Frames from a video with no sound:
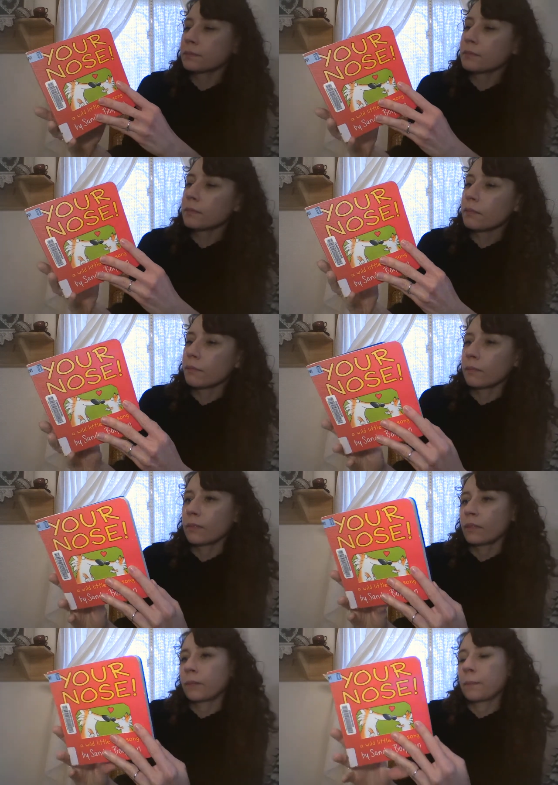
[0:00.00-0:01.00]

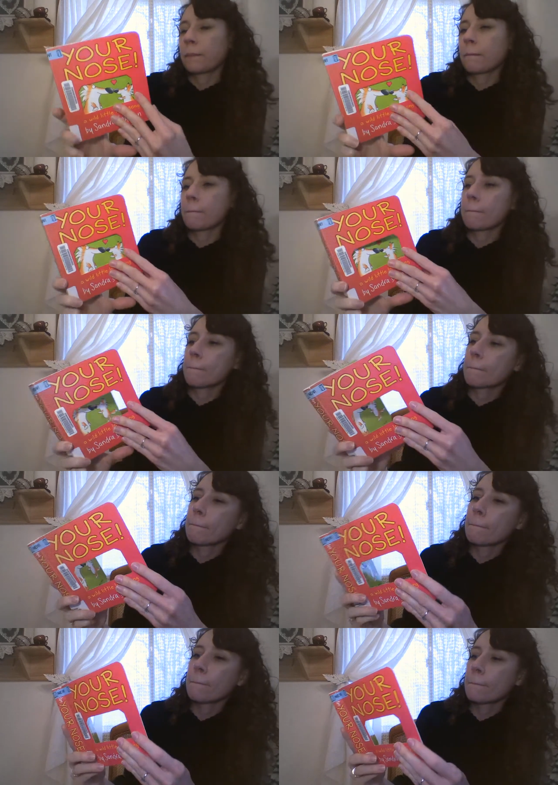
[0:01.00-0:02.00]

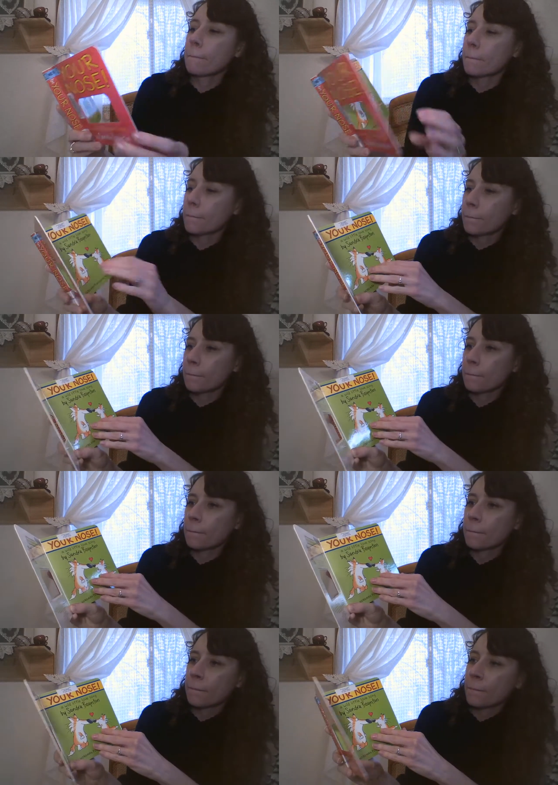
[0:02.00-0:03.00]

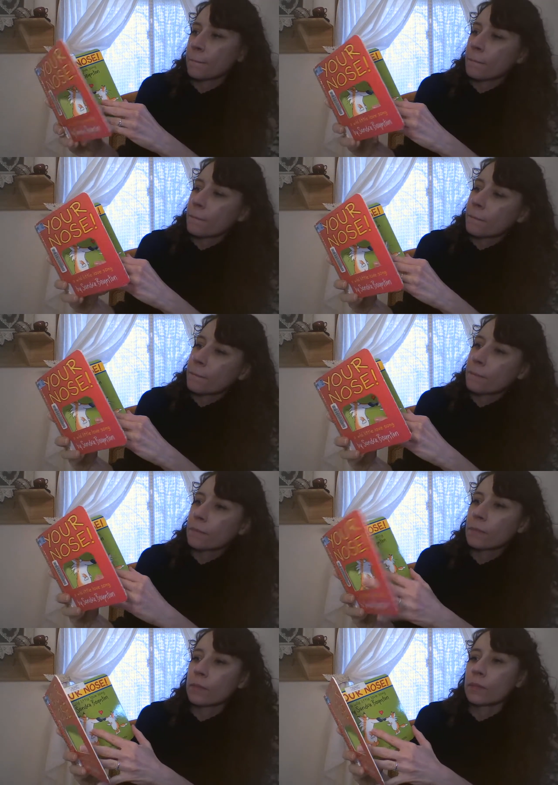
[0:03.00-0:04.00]

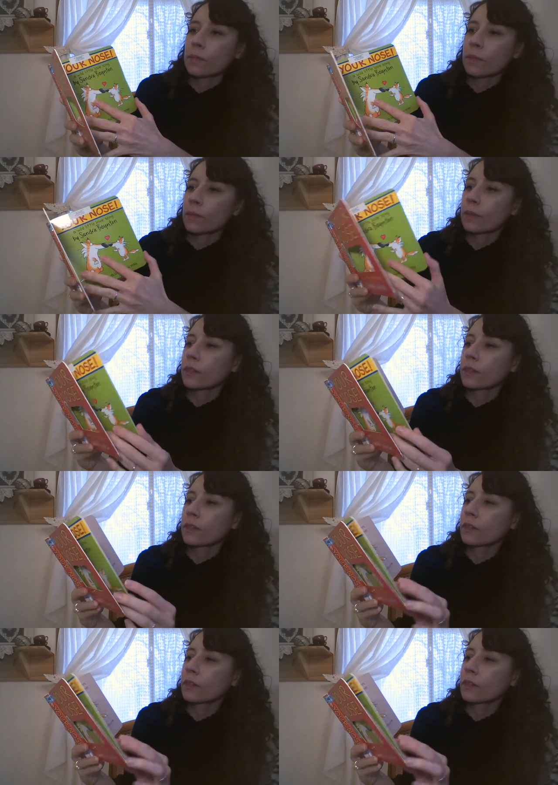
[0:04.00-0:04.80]
Nobody speaks.